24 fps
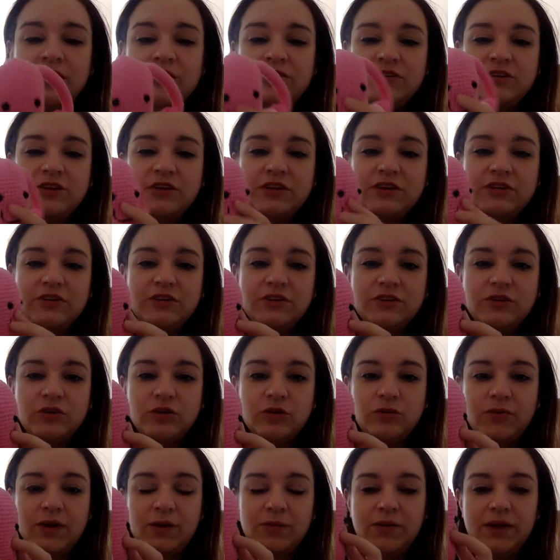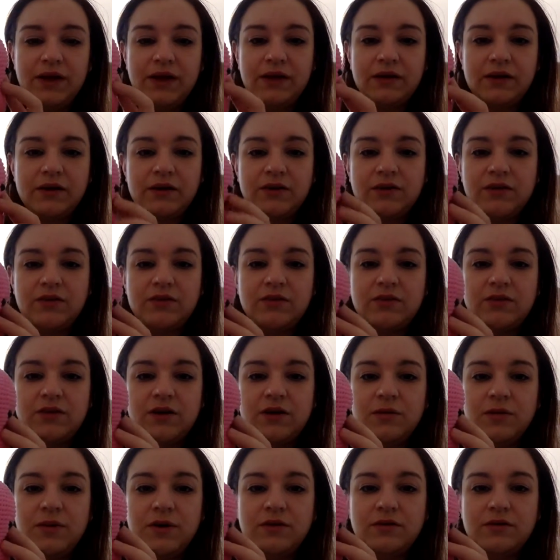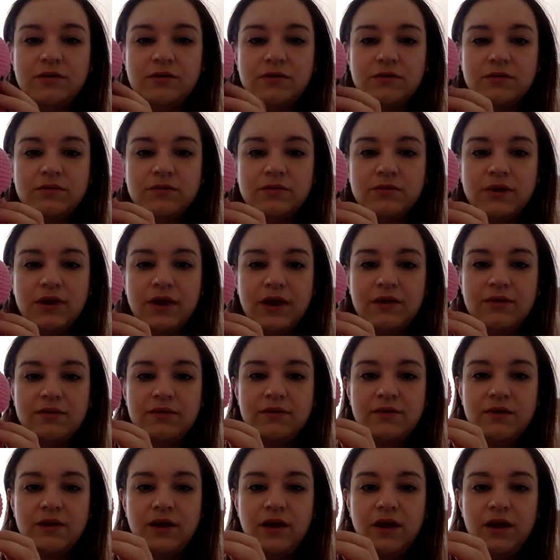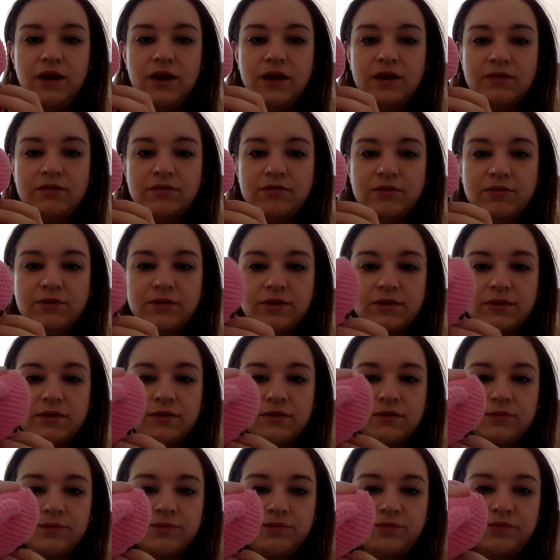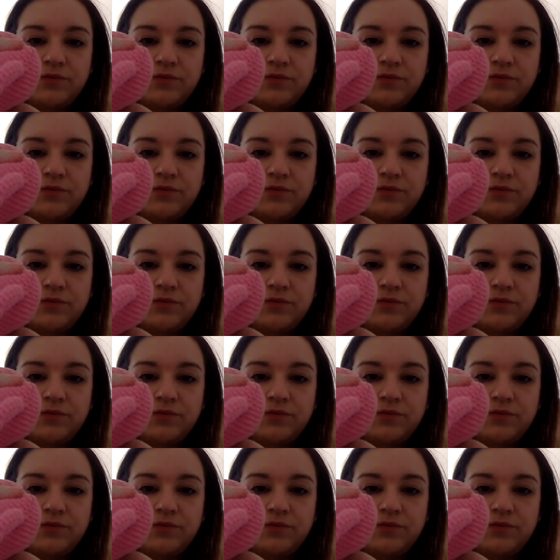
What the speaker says: she should normally be, and it is sideways on, slightly forwards.